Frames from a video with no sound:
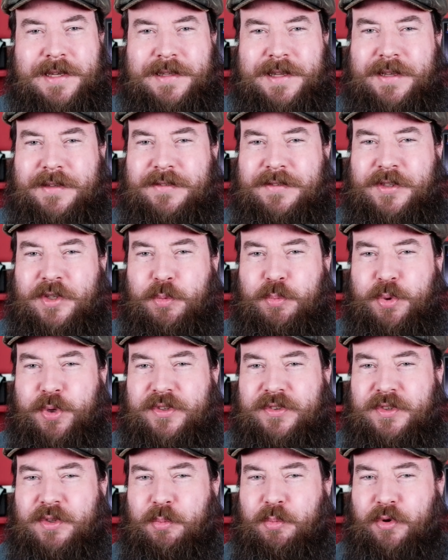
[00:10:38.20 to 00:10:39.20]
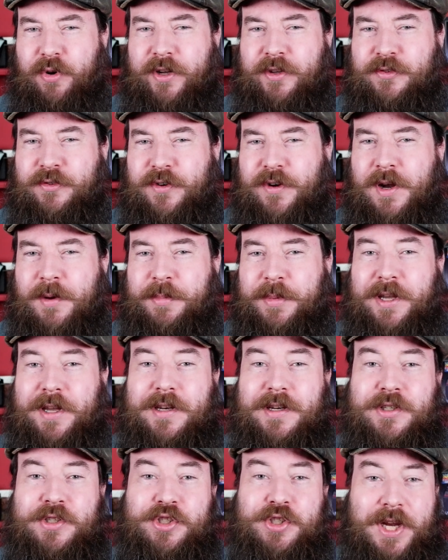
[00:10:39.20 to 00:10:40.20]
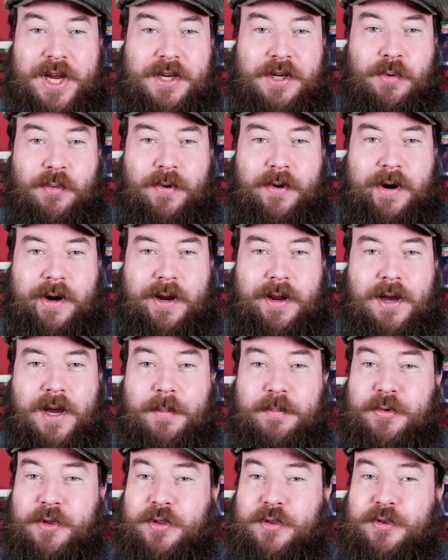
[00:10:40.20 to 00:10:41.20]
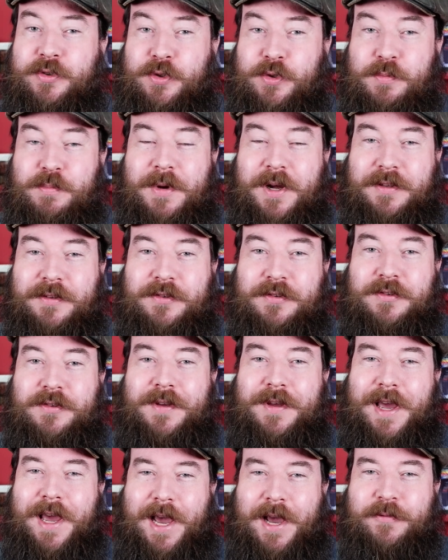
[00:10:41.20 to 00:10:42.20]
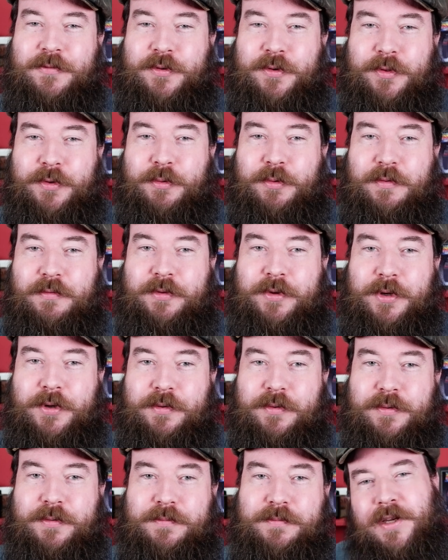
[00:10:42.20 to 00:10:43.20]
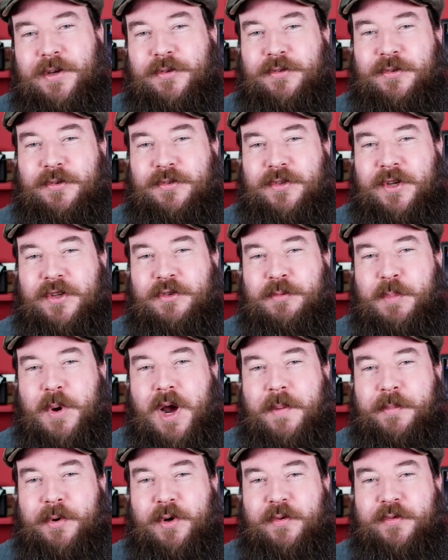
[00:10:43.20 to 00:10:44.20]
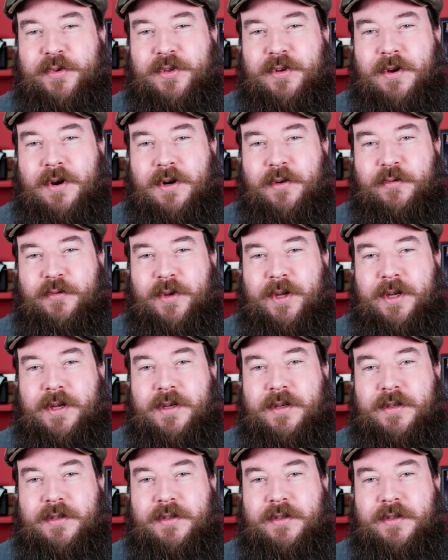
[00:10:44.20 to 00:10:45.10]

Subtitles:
that still puts the price drop in January, up to 2 months after the review. He also says popular photography